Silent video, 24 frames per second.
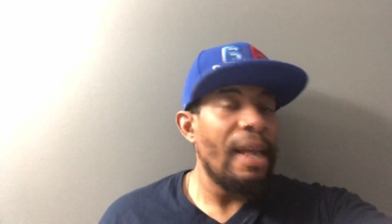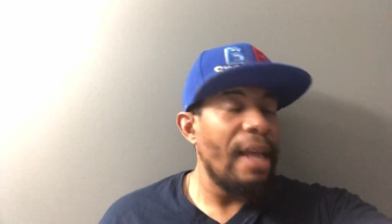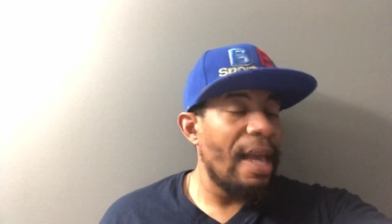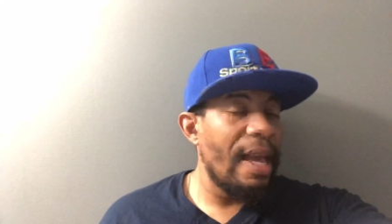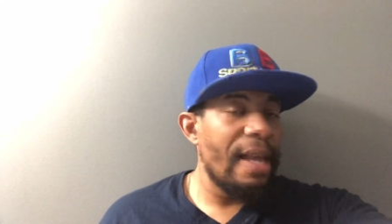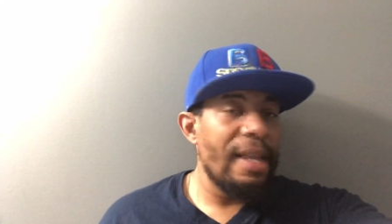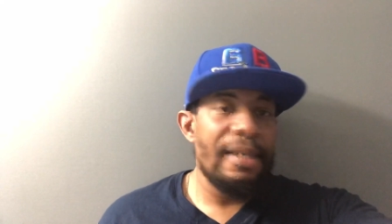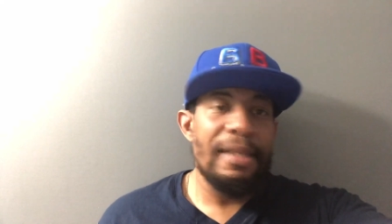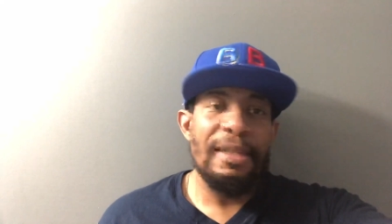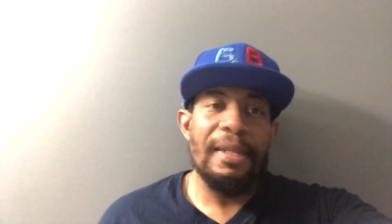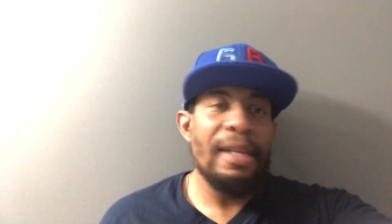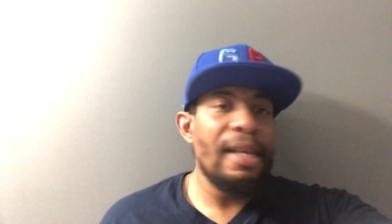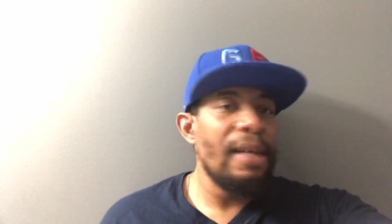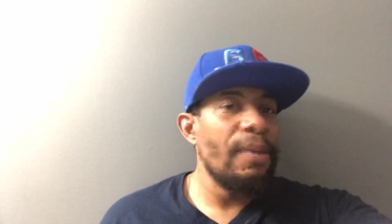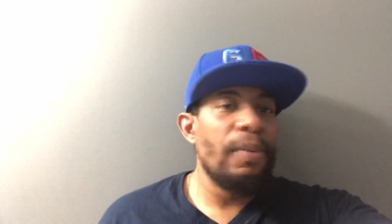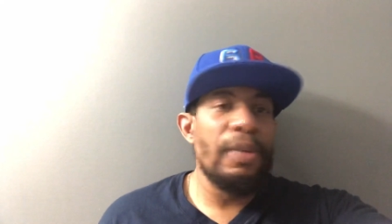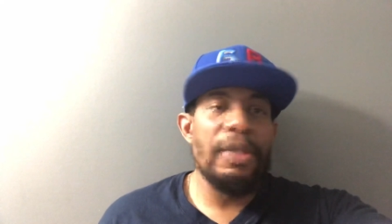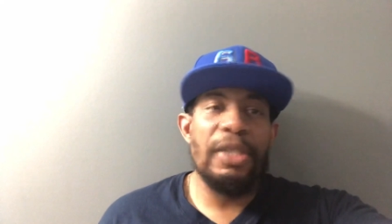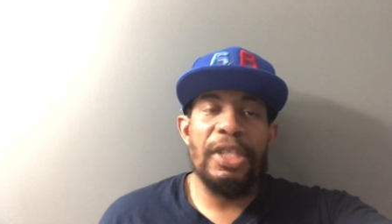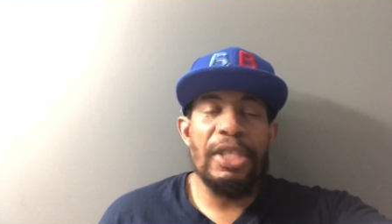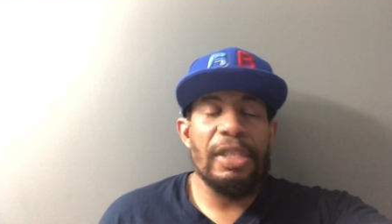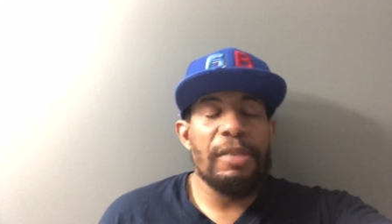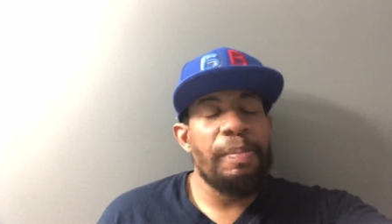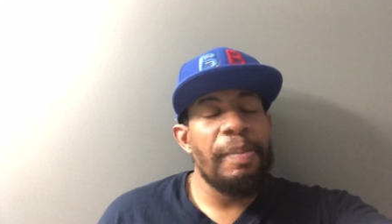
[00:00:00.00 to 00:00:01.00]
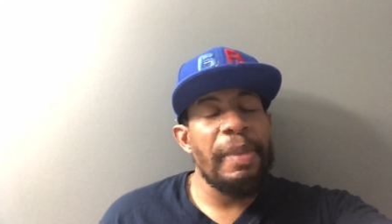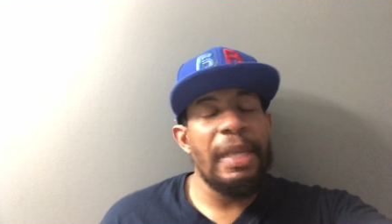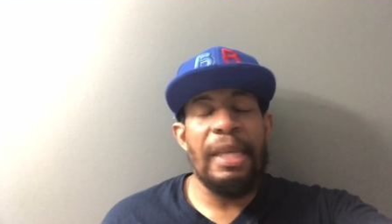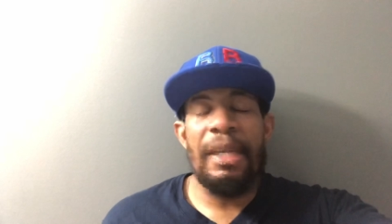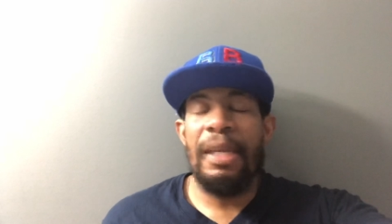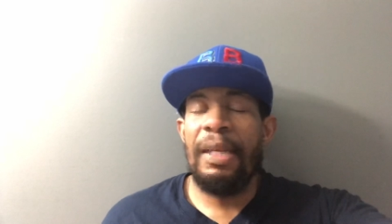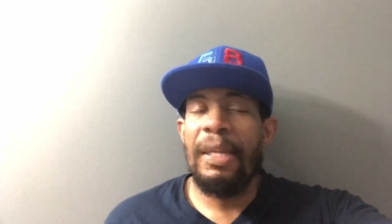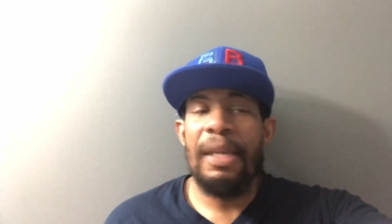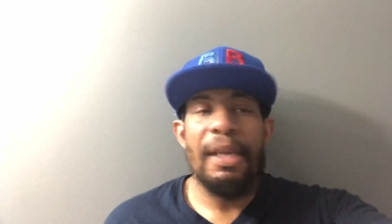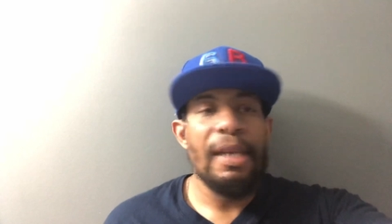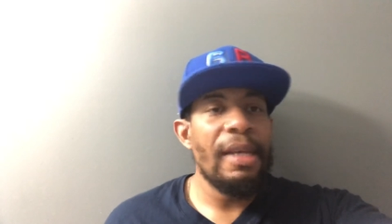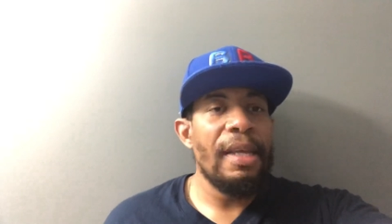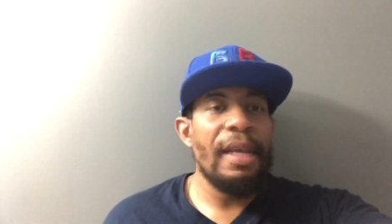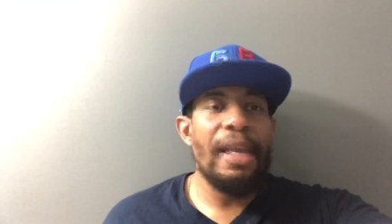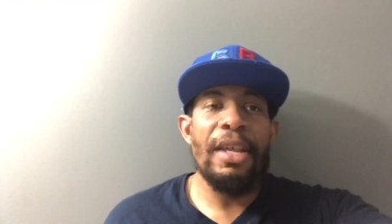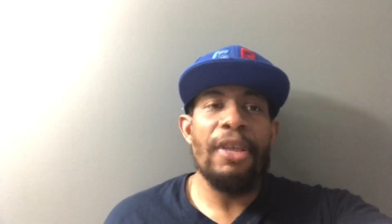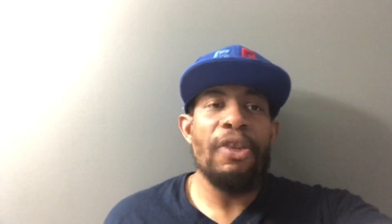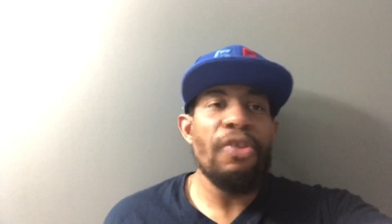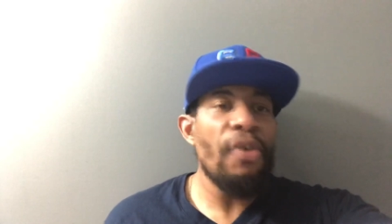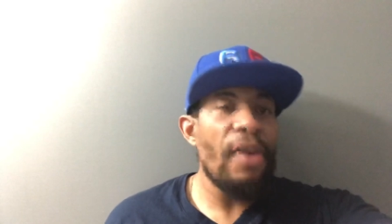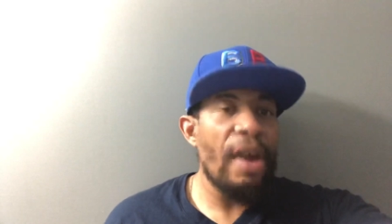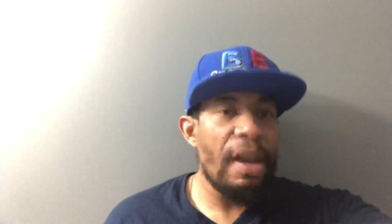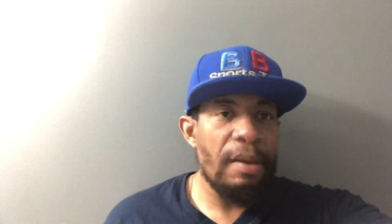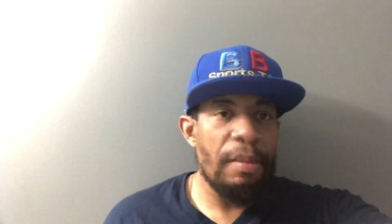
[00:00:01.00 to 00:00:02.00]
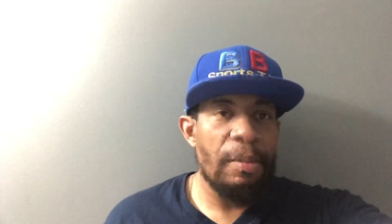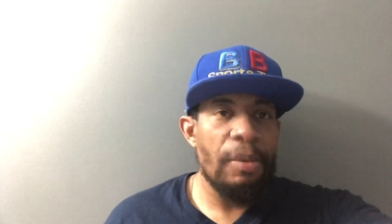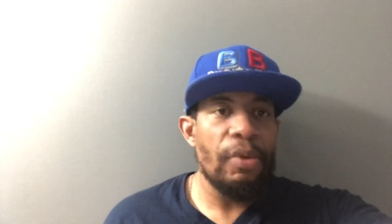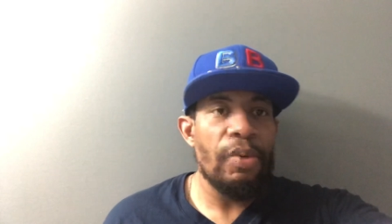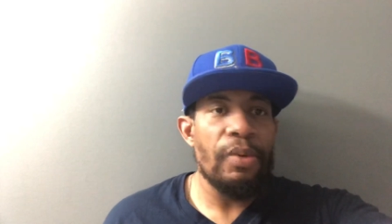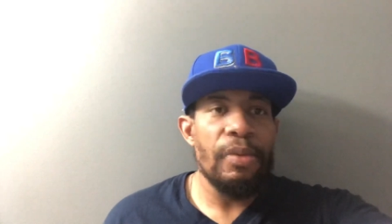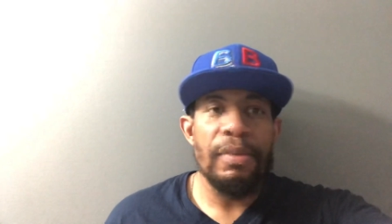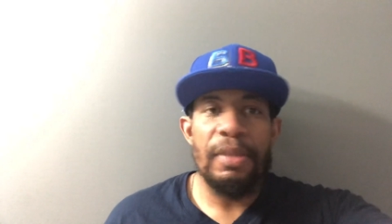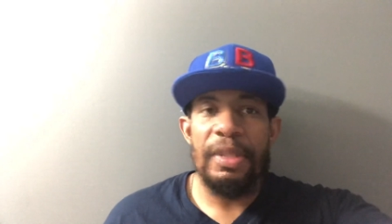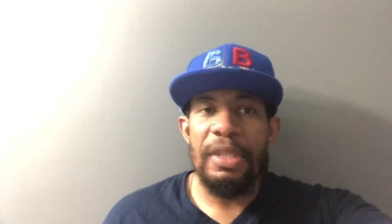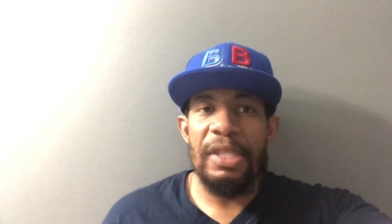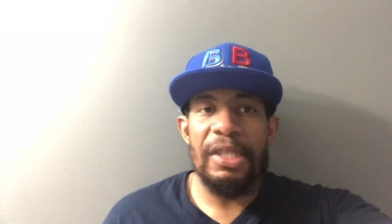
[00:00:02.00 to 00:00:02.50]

and it would just be incredible